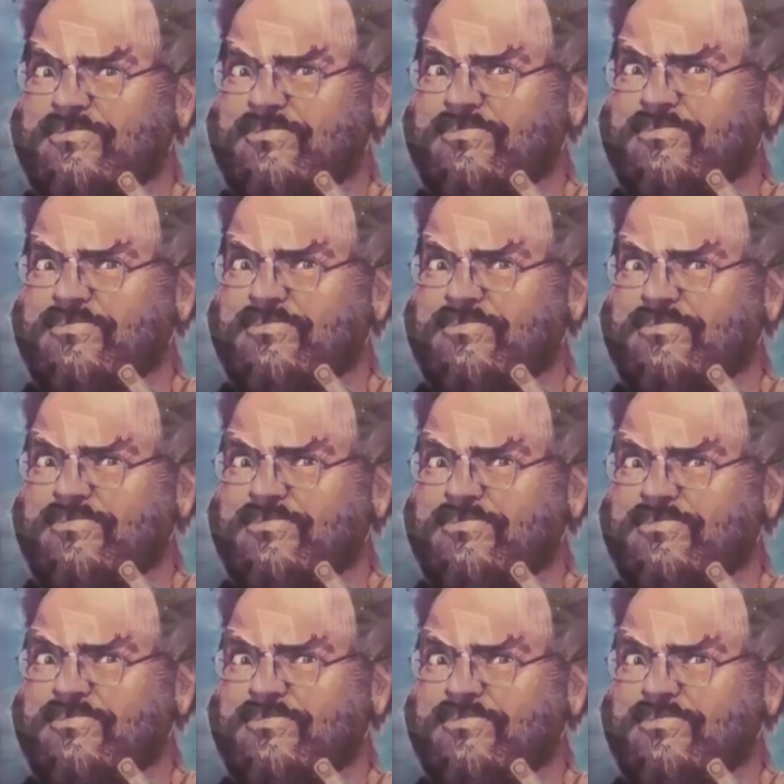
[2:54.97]

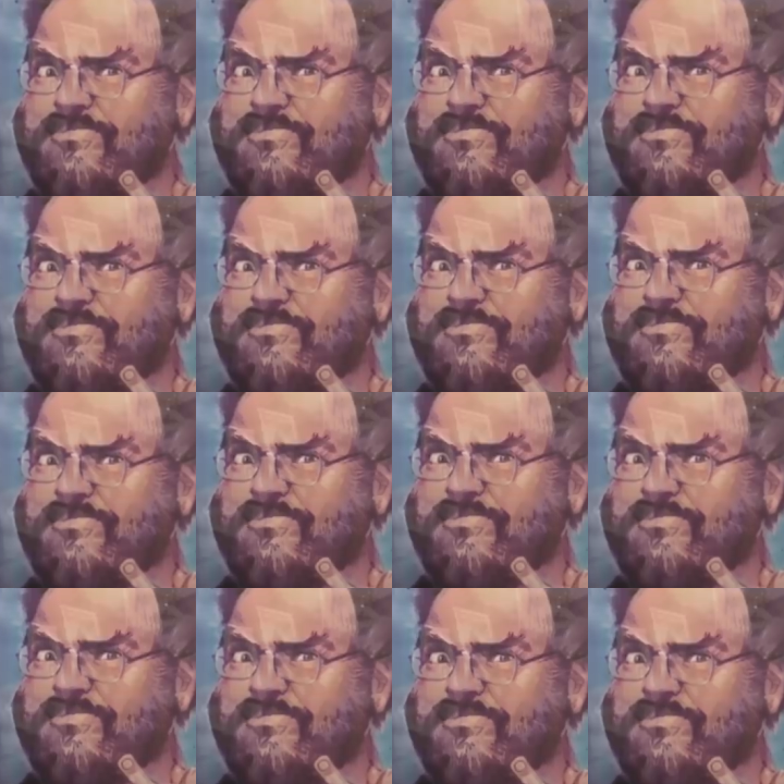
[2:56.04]

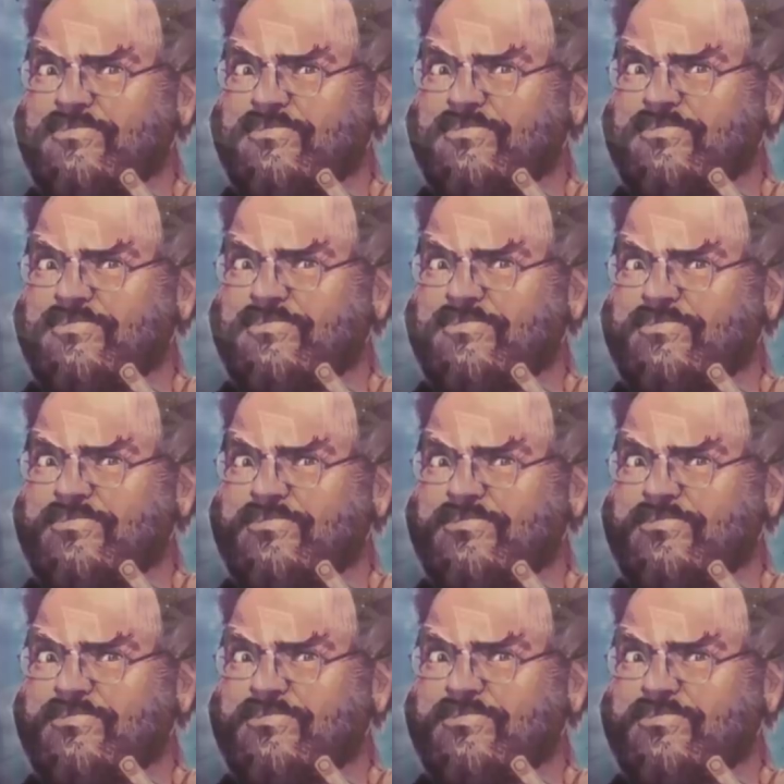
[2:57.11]

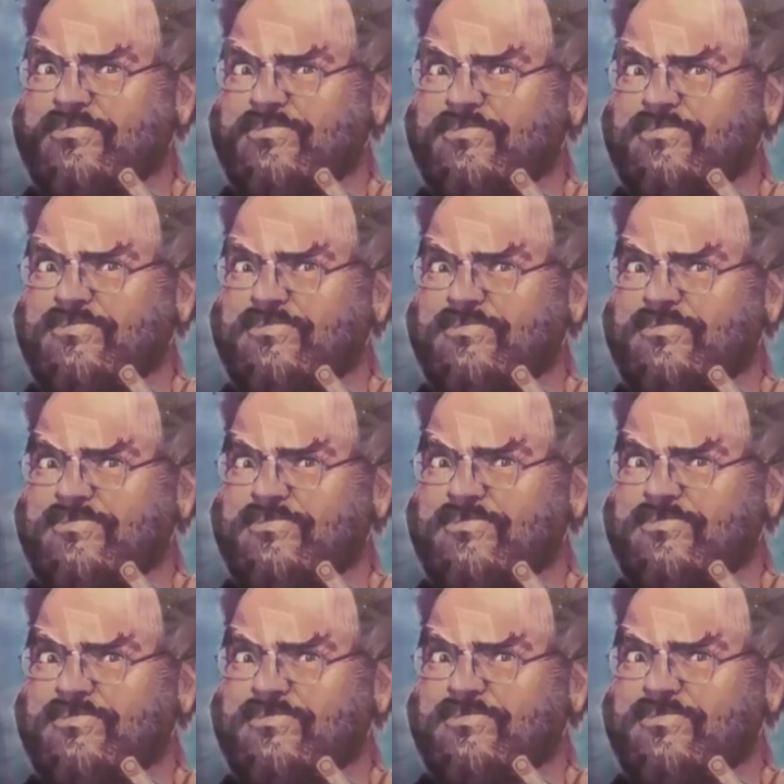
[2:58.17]
No words are spoken by the person on screen.